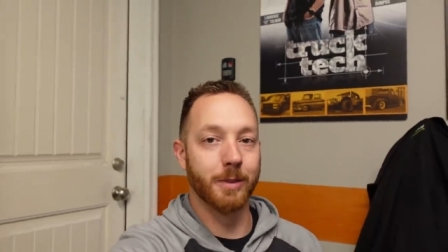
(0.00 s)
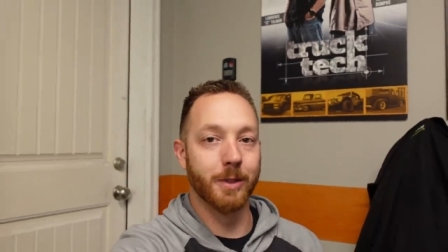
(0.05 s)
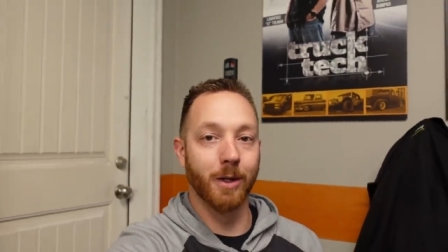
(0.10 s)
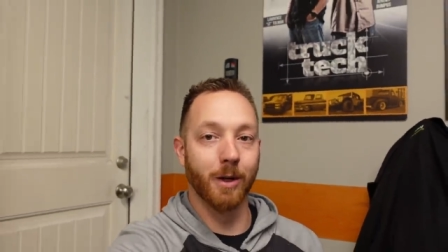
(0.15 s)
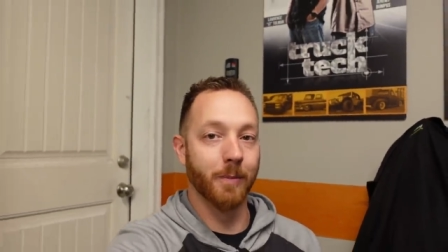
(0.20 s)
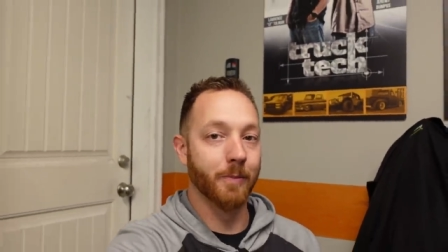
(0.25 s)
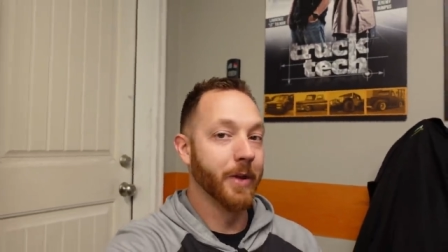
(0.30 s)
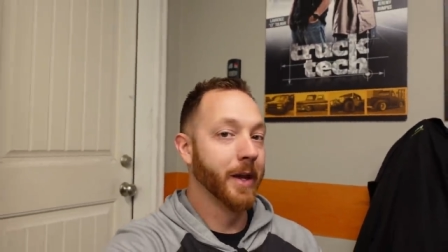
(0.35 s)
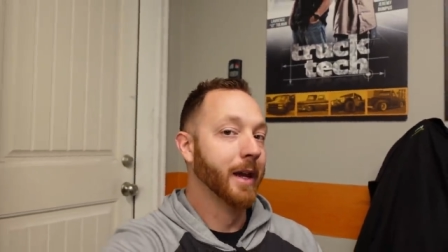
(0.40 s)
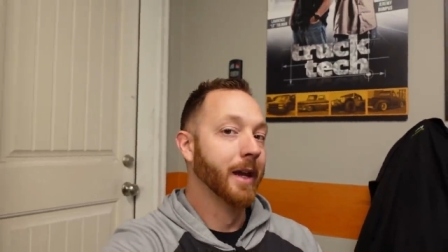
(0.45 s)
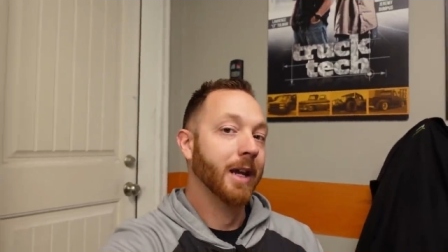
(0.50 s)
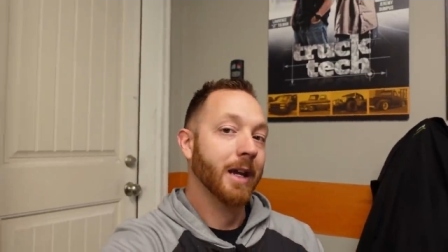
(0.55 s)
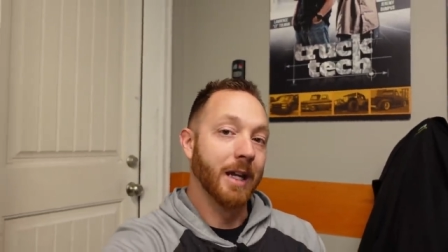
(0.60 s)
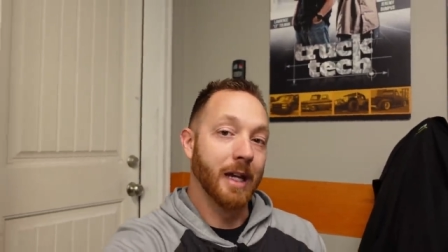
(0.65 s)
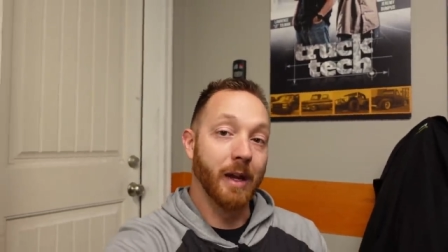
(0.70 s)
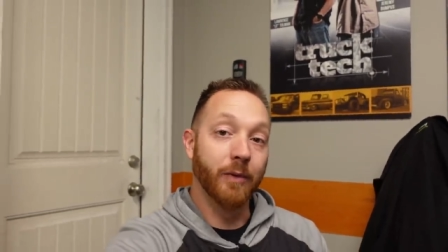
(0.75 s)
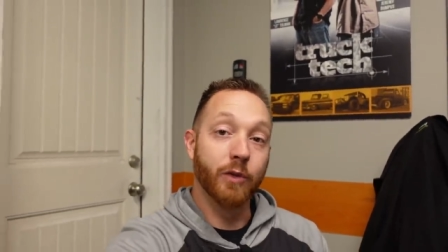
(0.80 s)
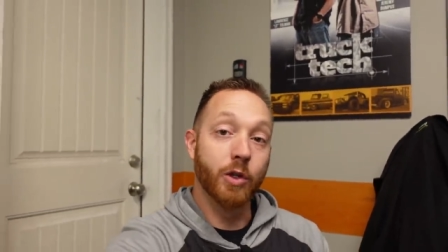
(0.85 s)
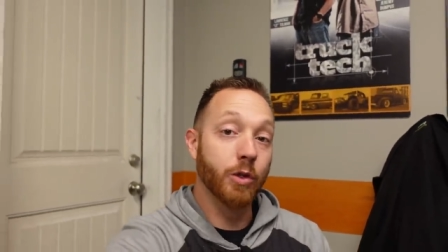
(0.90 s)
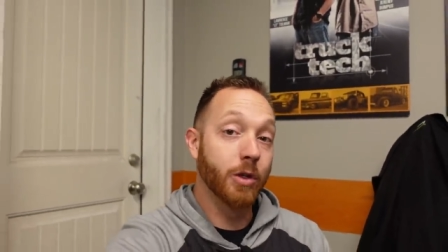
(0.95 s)
So
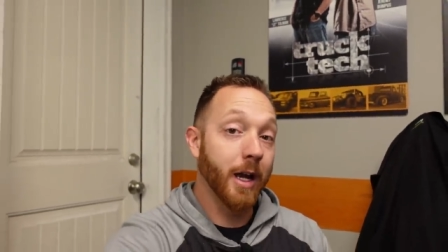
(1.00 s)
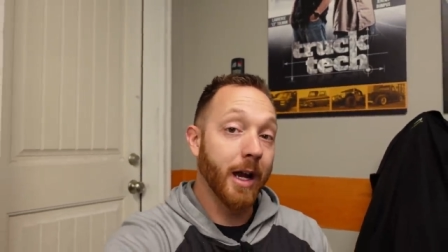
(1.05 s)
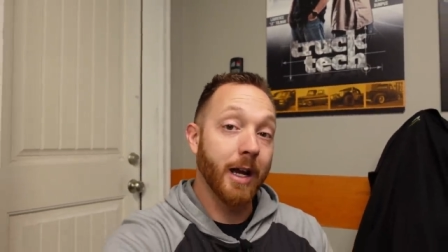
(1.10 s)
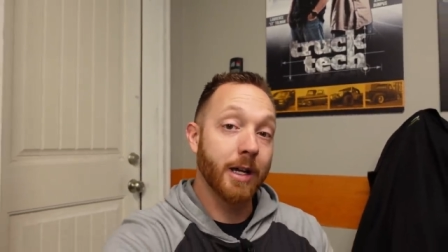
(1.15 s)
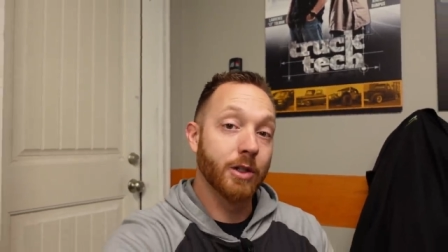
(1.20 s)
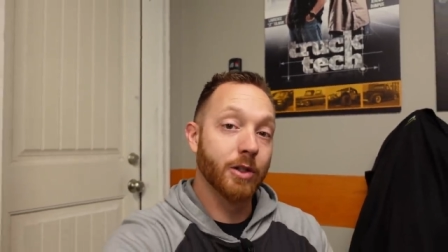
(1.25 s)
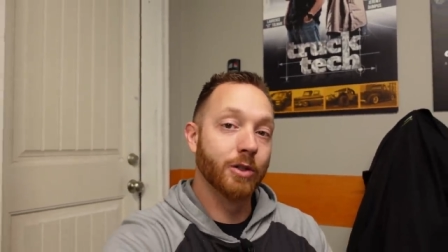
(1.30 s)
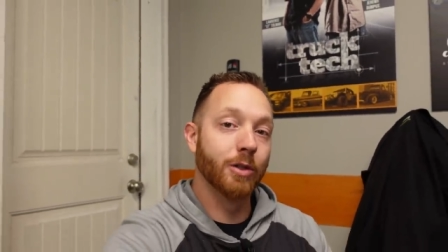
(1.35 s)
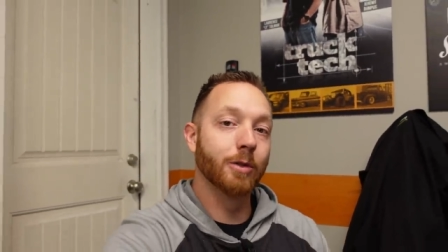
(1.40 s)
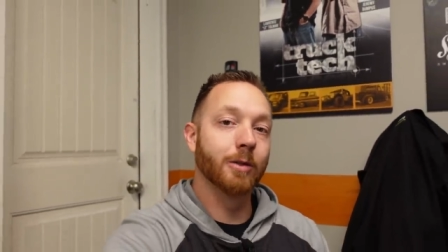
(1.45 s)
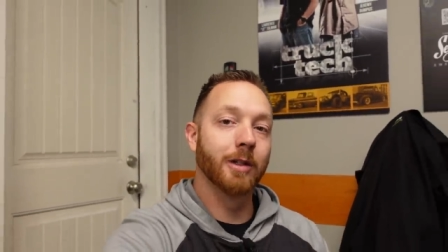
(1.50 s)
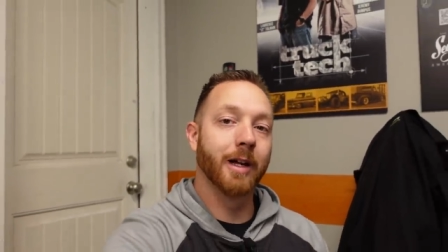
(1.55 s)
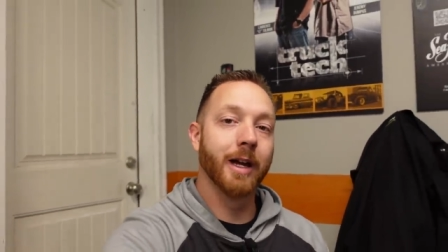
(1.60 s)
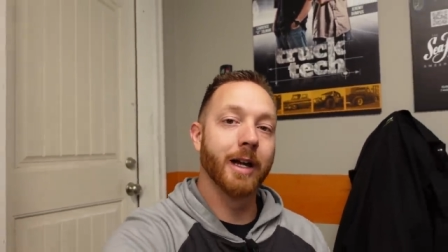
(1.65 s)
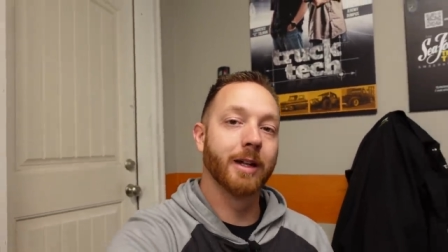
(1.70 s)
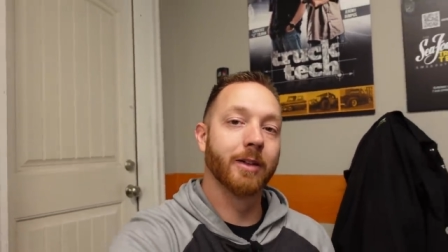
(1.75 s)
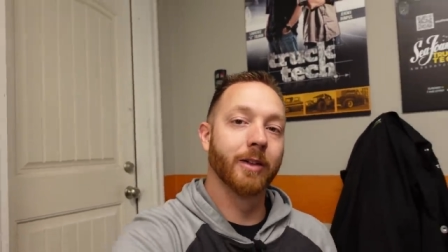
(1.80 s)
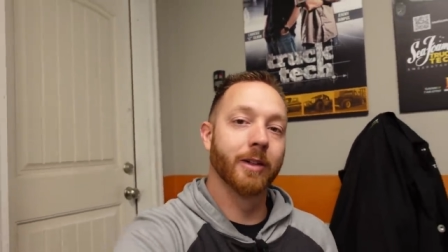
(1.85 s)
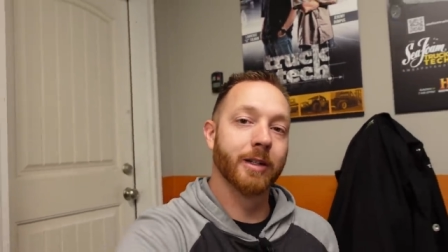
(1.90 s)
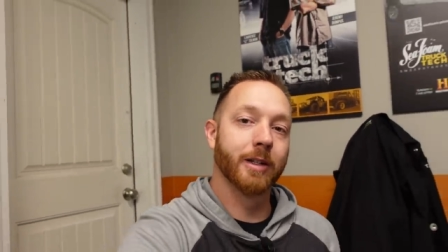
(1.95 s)
if you guys do
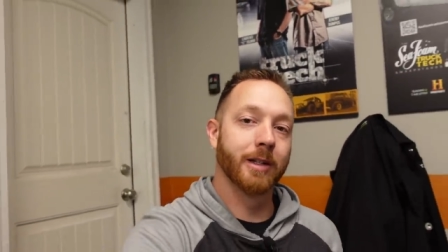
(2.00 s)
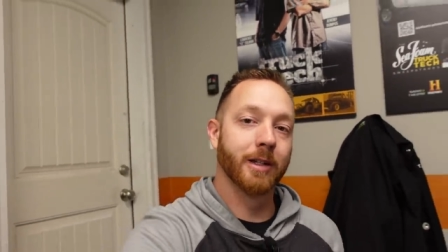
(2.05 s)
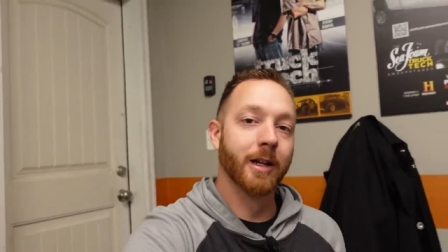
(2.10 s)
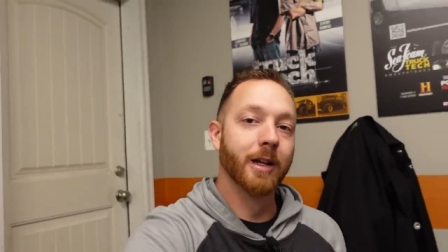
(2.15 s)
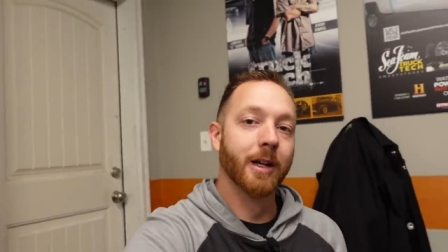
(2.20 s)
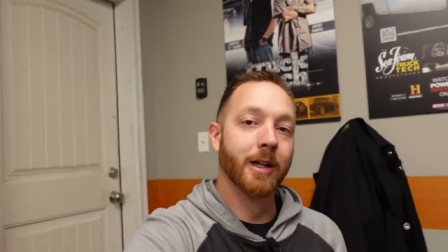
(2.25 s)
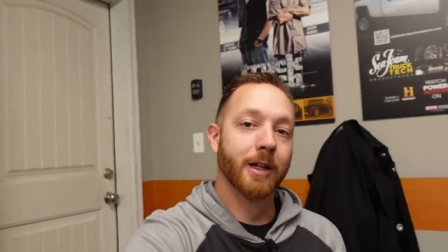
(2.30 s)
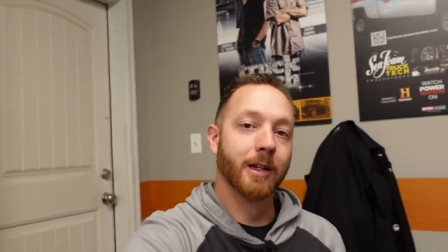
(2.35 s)
like this